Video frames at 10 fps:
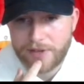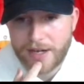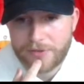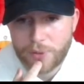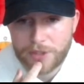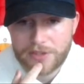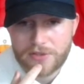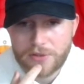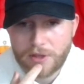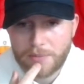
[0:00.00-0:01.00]

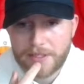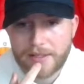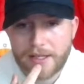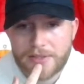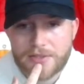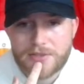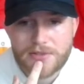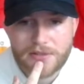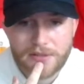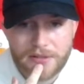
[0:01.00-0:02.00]
522 OPS.